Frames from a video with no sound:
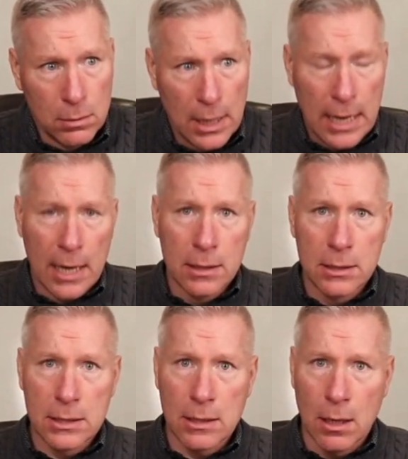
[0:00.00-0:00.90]

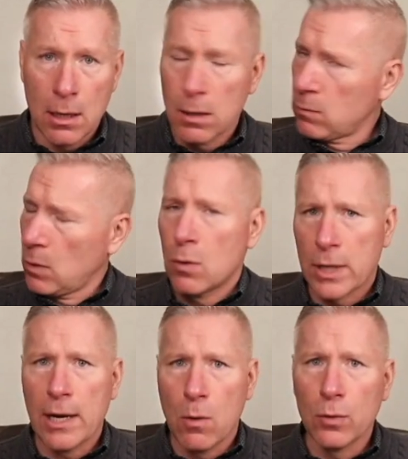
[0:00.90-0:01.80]
And,
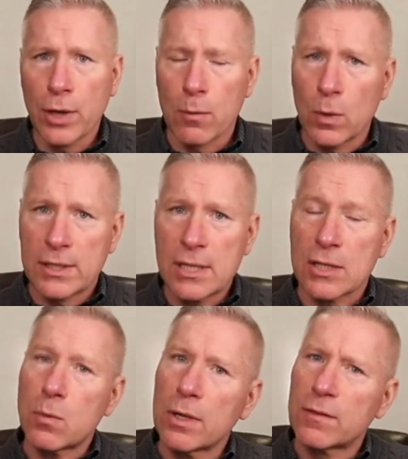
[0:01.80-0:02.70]
okay, hold on, what's
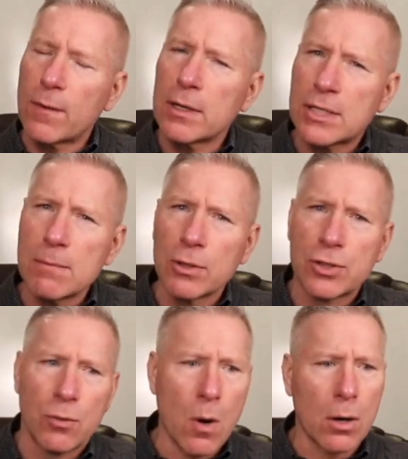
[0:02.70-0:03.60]
this? Well, it's very similar
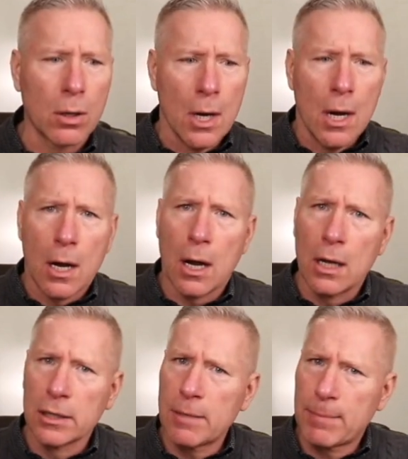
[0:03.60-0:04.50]
to our
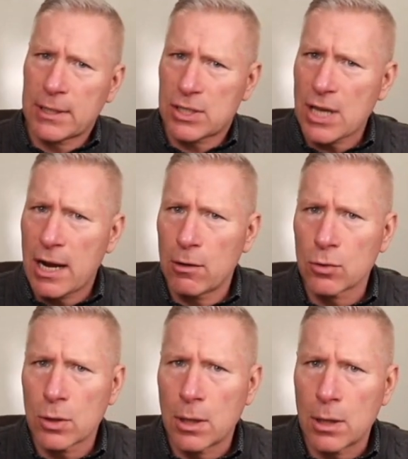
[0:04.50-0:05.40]

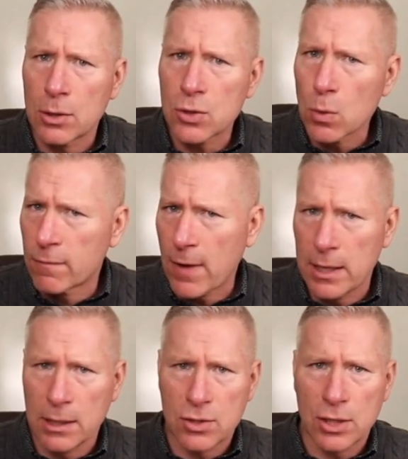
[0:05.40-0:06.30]
Olympic-style sword
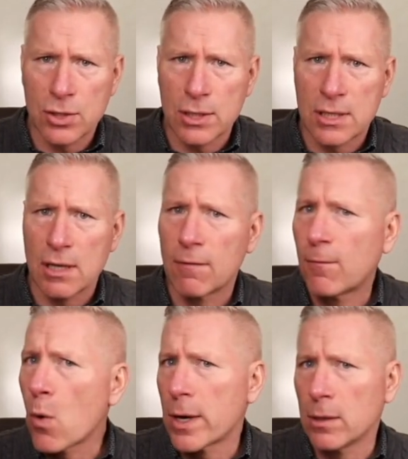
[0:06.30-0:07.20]
fighting, such as the
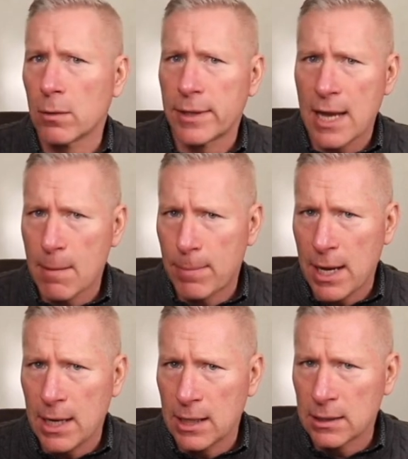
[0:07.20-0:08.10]
foil, the
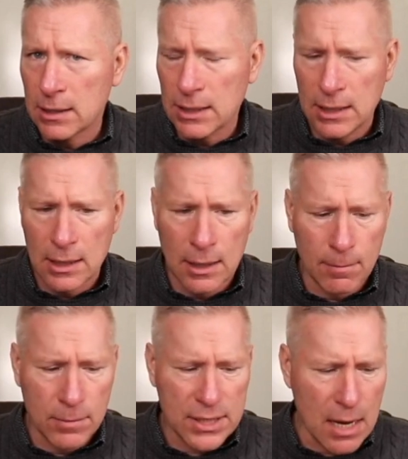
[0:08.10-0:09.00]
epee, and
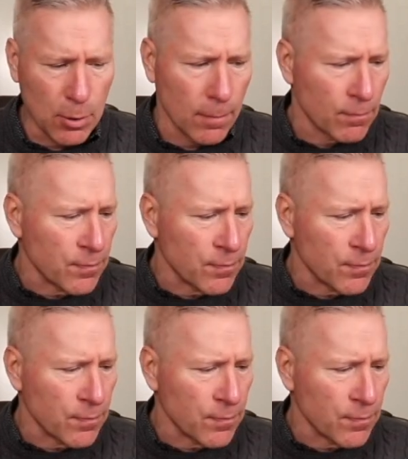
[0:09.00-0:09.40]
the saber.